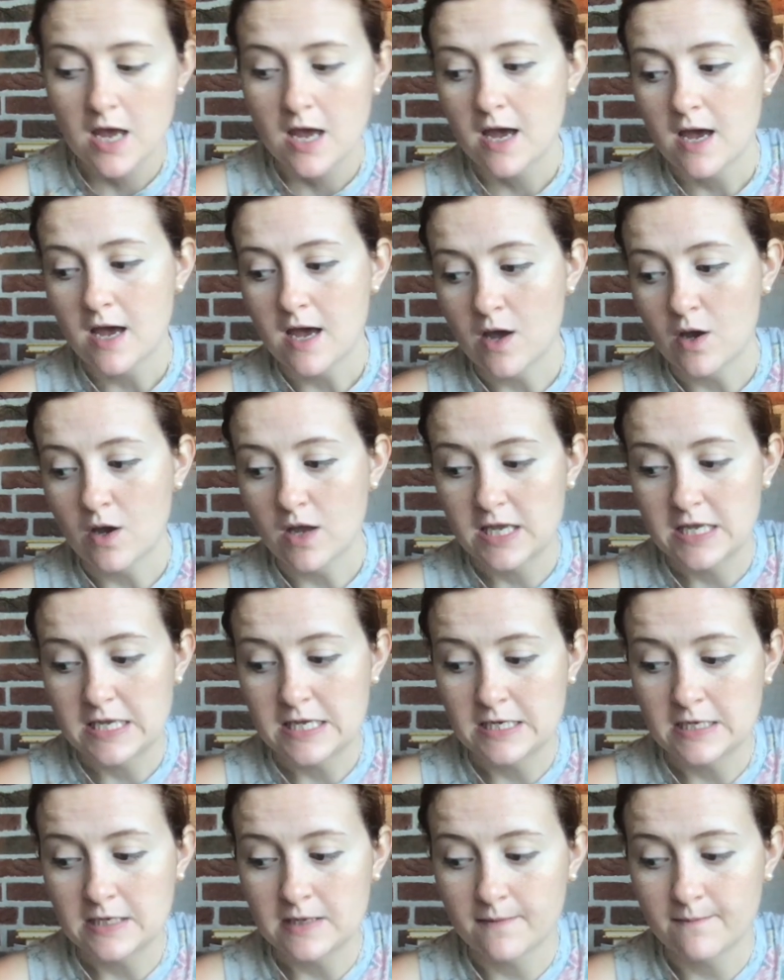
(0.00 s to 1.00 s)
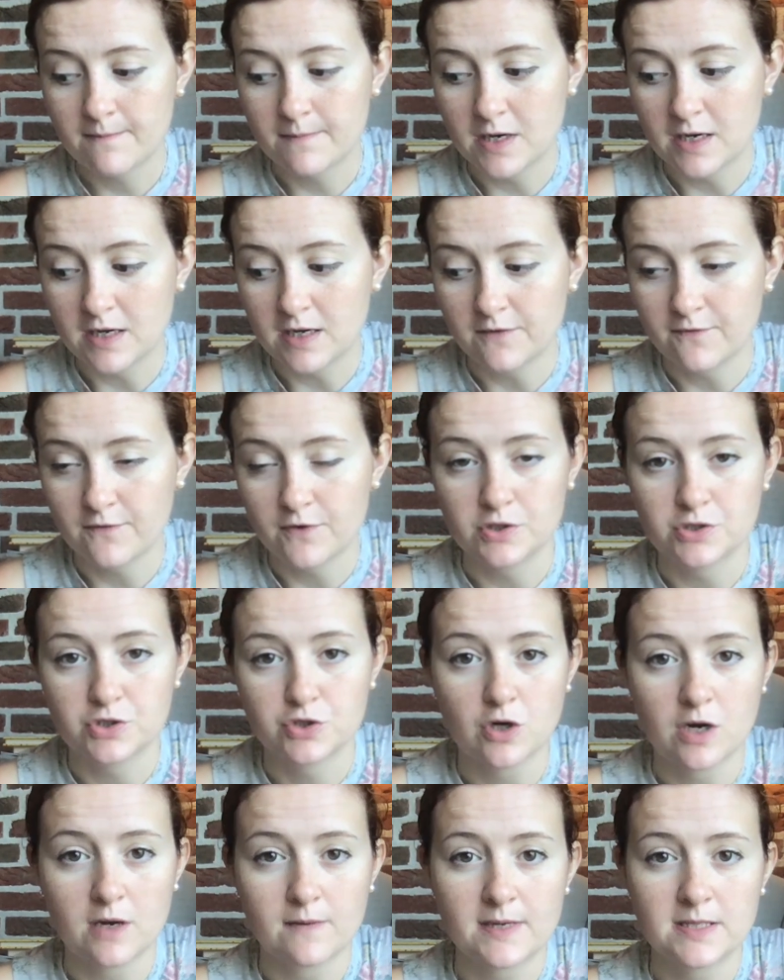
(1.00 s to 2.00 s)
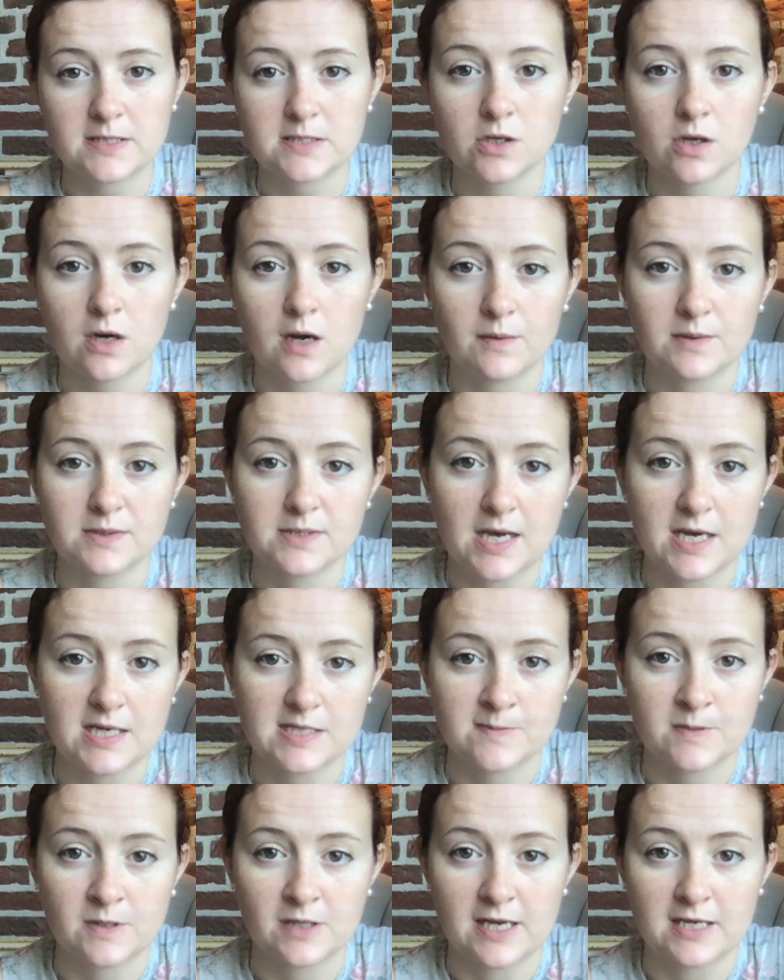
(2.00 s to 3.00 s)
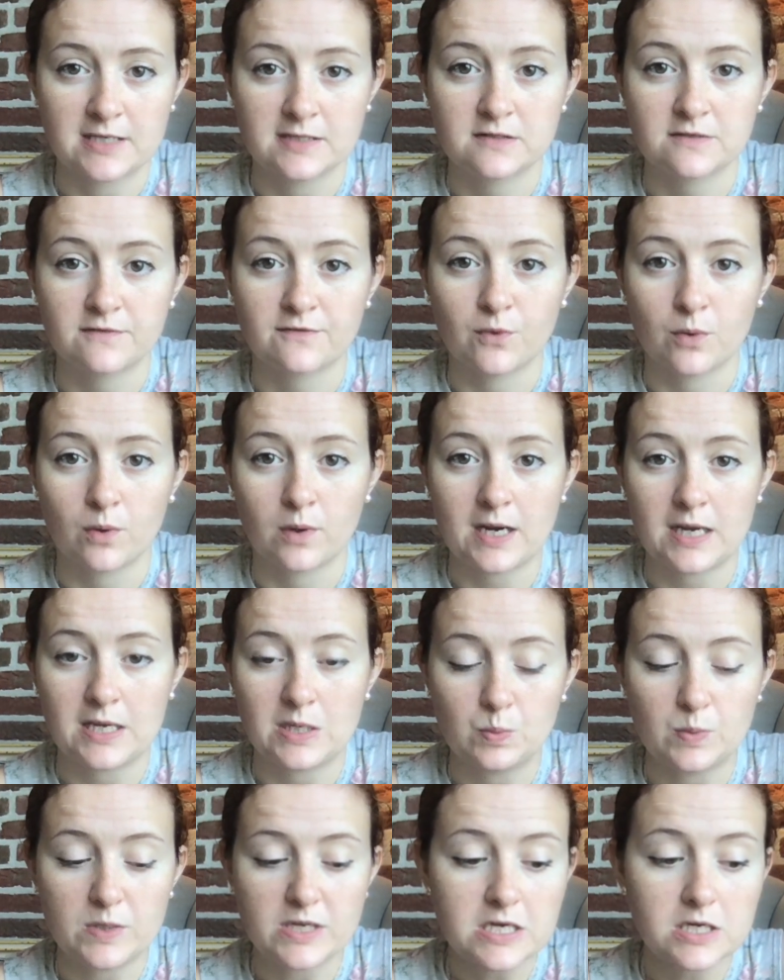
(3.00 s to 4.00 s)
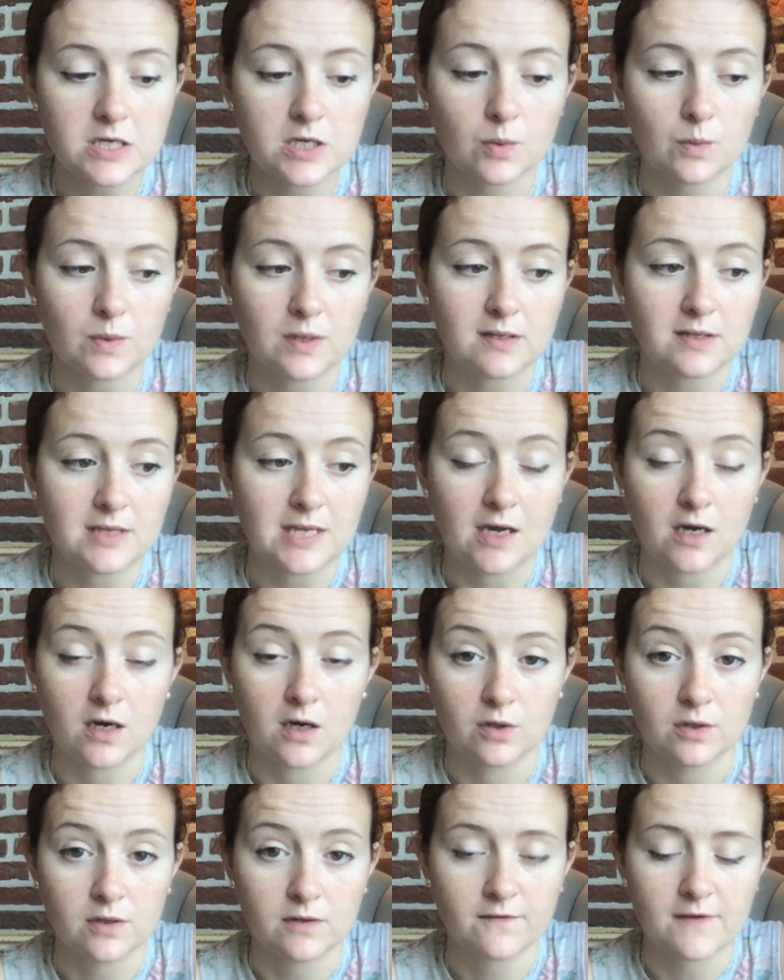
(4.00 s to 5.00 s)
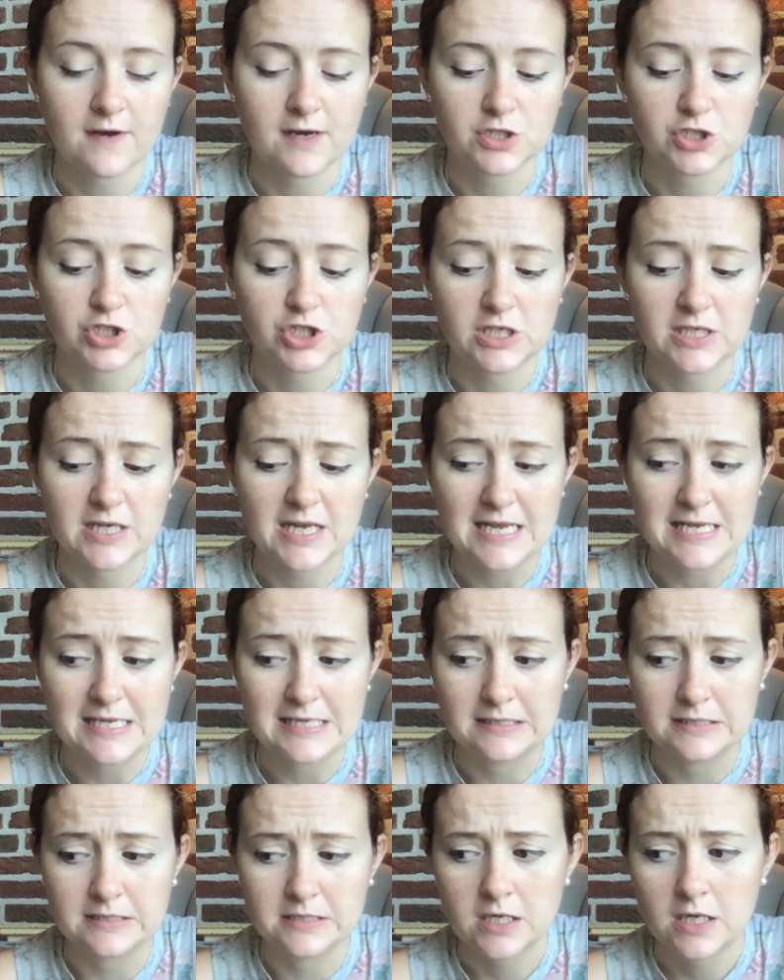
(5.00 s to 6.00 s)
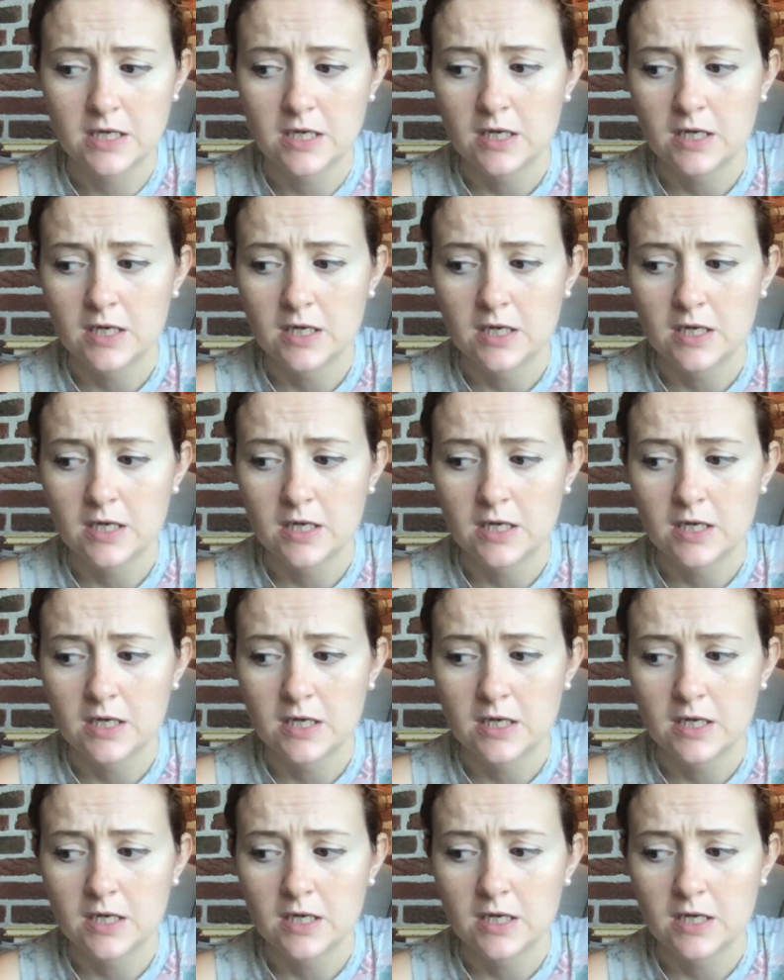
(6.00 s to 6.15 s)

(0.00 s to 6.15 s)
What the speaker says: In my first trimester, I was hospitalized for a week with a heart infection, and